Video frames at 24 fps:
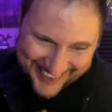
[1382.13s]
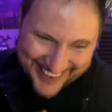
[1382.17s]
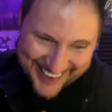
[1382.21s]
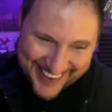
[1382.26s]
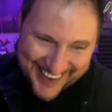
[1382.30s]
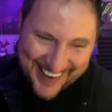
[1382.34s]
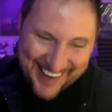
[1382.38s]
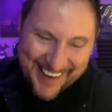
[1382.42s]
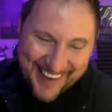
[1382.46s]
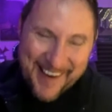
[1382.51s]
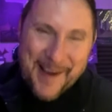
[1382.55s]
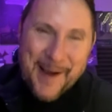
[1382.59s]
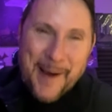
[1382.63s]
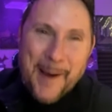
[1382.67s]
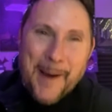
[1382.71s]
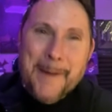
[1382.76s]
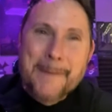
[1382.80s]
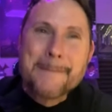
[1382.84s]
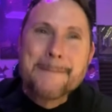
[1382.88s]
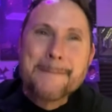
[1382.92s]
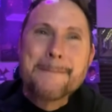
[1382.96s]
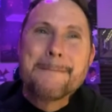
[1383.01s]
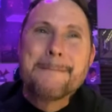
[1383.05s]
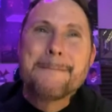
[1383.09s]
But
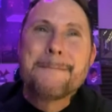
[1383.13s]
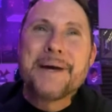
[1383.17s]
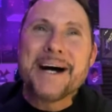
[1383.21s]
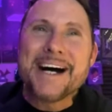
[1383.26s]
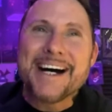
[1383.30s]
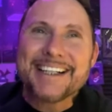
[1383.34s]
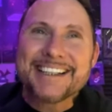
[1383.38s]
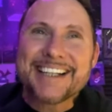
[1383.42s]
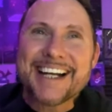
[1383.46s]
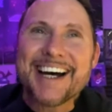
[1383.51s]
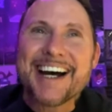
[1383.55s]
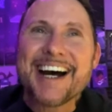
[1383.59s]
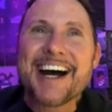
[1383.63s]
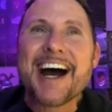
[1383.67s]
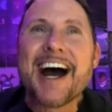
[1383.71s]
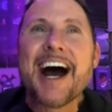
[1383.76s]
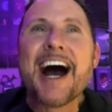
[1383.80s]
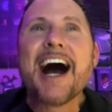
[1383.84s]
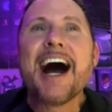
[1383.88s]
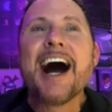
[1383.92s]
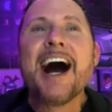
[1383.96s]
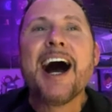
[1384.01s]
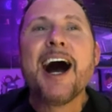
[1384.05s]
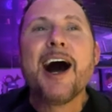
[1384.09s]
you seem like you have a
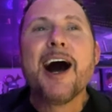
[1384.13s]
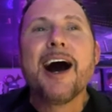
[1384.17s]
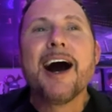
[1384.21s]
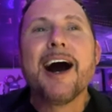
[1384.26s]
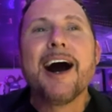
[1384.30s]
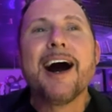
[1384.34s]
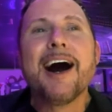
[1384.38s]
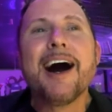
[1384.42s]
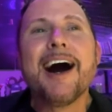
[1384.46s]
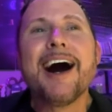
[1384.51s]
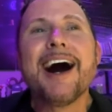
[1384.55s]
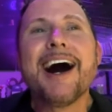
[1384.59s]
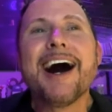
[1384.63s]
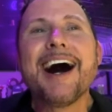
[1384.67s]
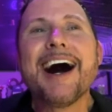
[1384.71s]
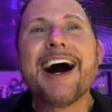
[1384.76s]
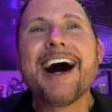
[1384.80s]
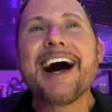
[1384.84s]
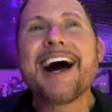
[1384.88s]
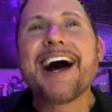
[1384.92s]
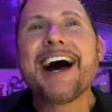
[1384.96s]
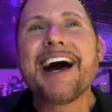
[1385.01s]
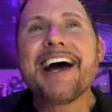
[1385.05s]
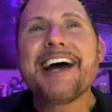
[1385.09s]
story to tell.
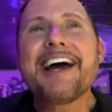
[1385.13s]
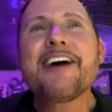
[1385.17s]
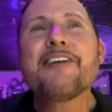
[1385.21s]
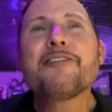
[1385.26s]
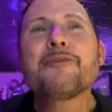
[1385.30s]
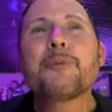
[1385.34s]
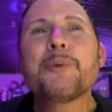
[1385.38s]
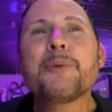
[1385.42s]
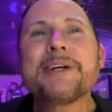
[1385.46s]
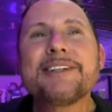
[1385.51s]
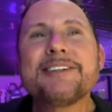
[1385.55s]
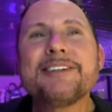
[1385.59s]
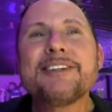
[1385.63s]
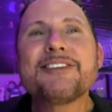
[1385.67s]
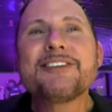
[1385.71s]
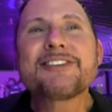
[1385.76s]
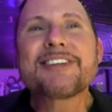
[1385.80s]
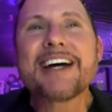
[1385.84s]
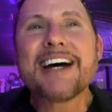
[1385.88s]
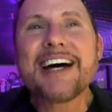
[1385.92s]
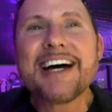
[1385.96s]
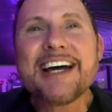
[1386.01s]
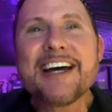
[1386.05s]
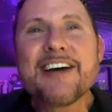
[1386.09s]
I have
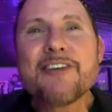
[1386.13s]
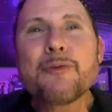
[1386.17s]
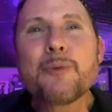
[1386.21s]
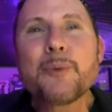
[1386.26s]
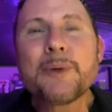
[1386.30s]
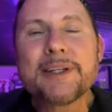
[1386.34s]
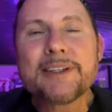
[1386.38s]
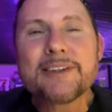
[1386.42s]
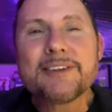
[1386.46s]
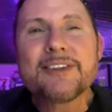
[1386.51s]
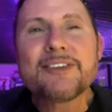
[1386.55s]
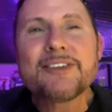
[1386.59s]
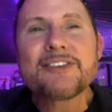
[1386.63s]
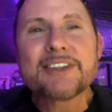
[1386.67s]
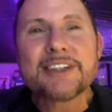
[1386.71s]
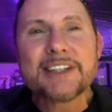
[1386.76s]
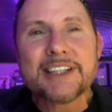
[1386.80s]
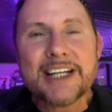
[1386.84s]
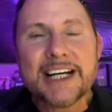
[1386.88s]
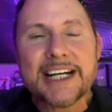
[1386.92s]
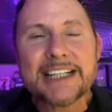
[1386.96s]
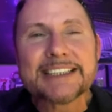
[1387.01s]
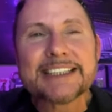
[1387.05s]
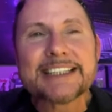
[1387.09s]
witnessed a
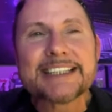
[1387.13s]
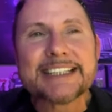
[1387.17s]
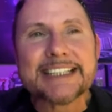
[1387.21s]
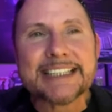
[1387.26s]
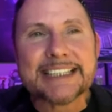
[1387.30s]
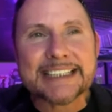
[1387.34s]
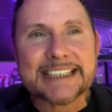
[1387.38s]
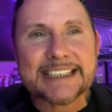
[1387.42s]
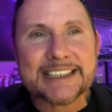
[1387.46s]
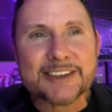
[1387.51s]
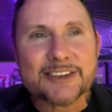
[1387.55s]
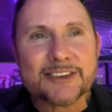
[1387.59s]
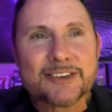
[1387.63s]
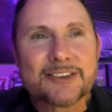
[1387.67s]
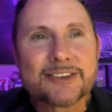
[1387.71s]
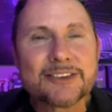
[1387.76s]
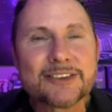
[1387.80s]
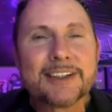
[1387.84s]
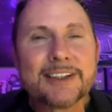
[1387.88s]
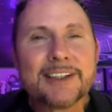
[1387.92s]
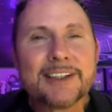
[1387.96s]
lot of things.